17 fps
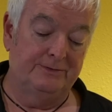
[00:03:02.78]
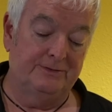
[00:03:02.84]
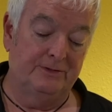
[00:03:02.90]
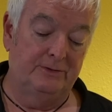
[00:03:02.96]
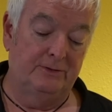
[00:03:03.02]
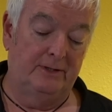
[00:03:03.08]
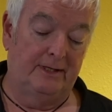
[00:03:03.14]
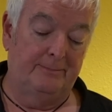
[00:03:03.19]
to
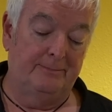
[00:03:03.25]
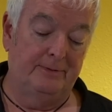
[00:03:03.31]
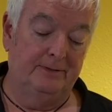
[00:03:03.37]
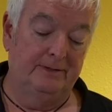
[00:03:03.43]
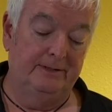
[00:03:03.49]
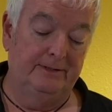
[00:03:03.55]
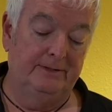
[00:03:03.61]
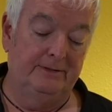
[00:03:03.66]
drop a
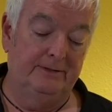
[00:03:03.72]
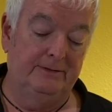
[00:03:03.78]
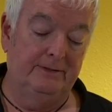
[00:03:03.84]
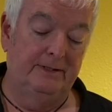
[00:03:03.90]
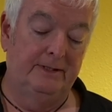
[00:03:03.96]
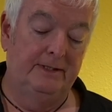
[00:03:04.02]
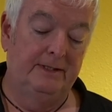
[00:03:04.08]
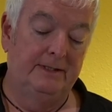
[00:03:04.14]
little.
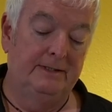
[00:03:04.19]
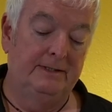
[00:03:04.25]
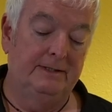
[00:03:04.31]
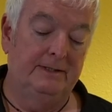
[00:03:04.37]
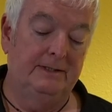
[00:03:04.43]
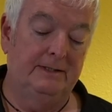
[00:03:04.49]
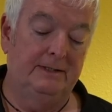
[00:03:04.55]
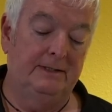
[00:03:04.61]

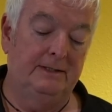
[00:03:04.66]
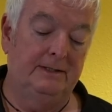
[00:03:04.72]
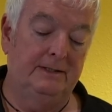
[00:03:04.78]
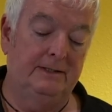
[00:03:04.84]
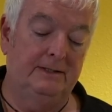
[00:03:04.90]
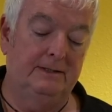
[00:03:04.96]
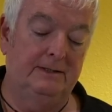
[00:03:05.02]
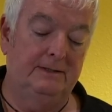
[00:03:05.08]

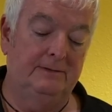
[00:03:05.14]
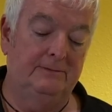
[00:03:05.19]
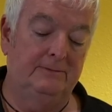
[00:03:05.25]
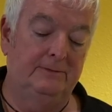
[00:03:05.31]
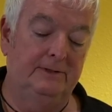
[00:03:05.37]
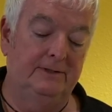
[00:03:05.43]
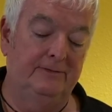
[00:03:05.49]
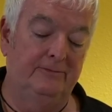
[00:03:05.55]

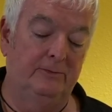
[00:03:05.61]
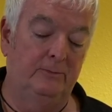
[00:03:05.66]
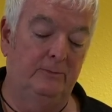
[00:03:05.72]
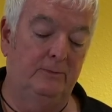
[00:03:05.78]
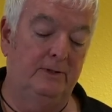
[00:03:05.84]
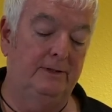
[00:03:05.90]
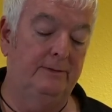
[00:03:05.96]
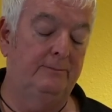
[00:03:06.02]
We'll give it
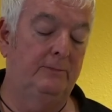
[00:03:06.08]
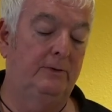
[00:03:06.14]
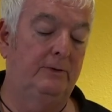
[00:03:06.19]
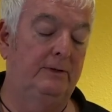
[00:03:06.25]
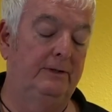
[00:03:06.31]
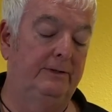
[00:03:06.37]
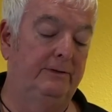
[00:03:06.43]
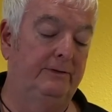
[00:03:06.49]
one more
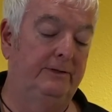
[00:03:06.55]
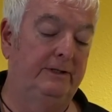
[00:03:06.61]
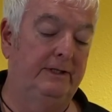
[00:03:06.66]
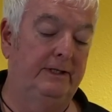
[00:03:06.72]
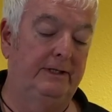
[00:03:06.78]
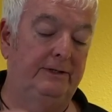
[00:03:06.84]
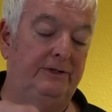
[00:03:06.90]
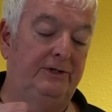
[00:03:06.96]
little
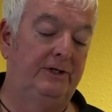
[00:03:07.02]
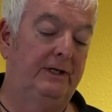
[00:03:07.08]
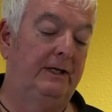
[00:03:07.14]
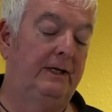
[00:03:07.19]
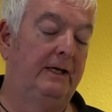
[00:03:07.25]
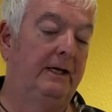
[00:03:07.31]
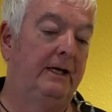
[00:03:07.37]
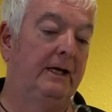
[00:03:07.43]
nudge.
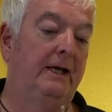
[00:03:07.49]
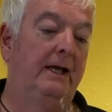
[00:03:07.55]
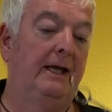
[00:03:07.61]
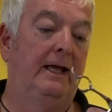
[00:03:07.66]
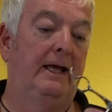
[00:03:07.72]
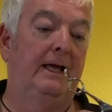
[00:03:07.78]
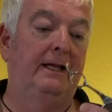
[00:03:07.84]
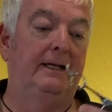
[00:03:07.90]

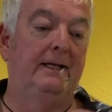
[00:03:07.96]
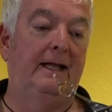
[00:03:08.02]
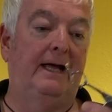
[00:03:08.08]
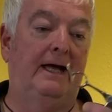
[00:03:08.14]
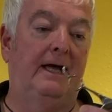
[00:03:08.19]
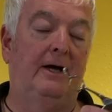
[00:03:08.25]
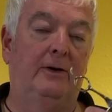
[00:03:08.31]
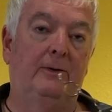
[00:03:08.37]
And
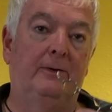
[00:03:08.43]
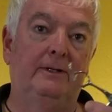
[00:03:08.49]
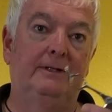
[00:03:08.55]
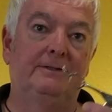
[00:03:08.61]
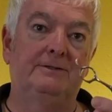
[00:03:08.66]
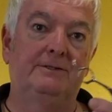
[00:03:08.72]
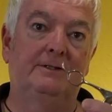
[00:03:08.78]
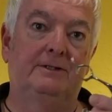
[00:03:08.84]
now
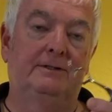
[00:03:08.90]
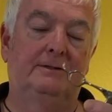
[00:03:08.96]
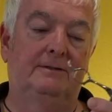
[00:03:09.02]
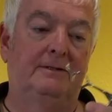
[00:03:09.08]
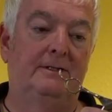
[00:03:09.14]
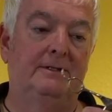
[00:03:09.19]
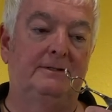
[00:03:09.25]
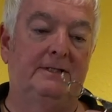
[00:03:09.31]

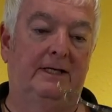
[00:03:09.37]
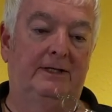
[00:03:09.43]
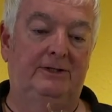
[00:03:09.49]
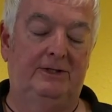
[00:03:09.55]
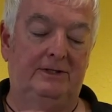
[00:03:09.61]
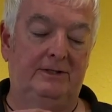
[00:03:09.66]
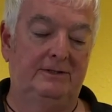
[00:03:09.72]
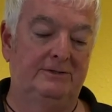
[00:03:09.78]
the
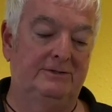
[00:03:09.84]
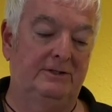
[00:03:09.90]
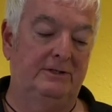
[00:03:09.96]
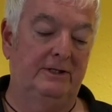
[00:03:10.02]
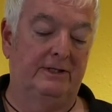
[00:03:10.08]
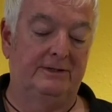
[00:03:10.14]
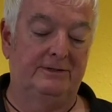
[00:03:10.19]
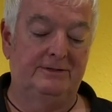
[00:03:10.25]
tension is
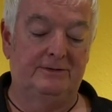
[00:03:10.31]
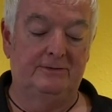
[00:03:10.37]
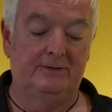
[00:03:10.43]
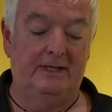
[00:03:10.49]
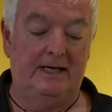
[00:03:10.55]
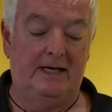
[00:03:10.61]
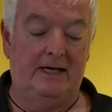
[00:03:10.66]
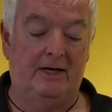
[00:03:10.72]
good. So
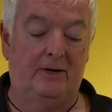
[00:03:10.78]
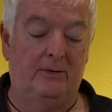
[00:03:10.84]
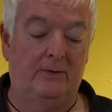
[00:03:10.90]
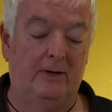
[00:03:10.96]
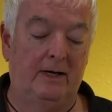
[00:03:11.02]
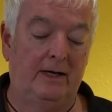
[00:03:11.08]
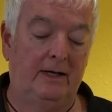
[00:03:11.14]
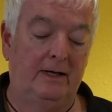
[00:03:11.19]

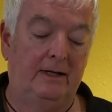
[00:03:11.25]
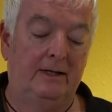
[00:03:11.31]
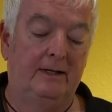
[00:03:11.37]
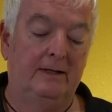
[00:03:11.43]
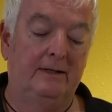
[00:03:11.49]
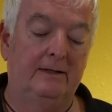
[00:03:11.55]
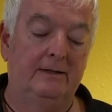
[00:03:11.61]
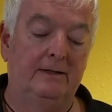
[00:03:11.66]
now
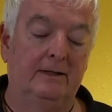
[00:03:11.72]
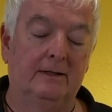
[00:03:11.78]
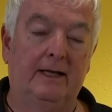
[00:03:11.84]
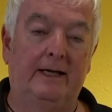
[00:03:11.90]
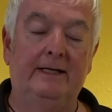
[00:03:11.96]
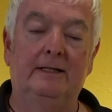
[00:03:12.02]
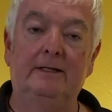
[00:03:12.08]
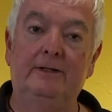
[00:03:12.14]
the
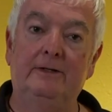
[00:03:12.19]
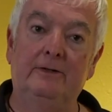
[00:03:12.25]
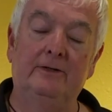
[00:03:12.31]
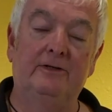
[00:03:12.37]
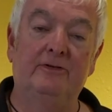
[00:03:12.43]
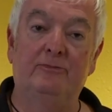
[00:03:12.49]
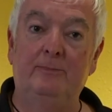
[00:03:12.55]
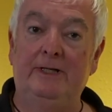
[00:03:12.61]
likelihood
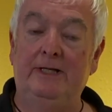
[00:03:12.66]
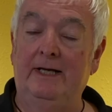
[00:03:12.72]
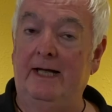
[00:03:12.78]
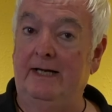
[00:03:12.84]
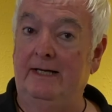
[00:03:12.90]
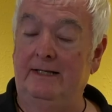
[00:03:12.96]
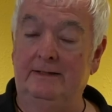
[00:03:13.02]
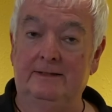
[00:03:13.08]
of me
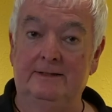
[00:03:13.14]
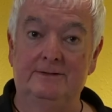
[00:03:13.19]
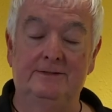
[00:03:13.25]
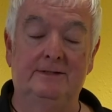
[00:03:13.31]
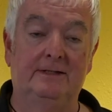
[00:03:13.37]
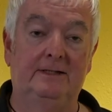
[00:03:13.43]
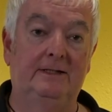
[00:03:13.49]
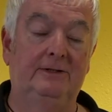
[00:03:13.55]
hanging this
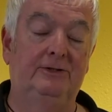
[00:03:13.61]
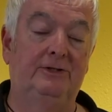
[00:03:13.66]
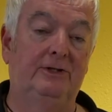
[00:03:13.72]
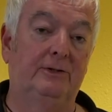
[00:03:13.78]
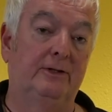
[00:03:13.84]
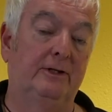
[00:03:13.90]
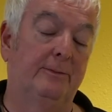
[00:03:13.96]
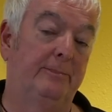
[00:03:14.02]
thinning
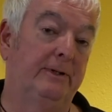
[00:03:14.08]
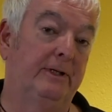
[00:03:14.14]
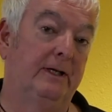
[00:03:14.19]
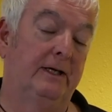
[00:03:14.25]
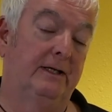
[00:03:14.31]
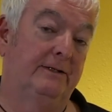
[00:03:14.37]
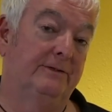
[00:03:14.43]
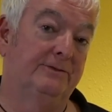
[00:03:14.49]
shear up
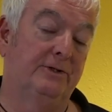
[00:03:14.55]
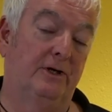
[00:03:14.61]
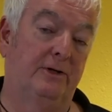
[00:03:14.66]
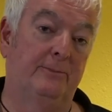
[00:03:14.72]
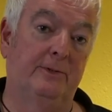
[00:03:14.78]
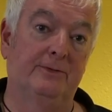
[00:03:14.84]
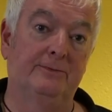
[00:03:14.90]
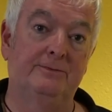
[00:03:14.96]
again is
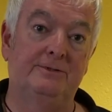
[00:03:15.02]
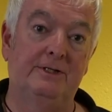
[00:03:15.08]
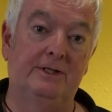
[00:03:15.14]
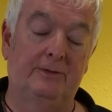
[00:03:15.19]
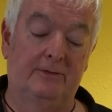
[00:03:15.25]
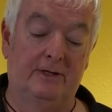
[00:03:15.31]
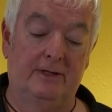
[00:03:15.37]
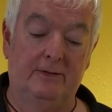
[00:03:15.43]
almost
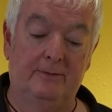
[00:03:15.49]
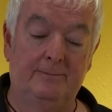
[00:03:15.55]
0.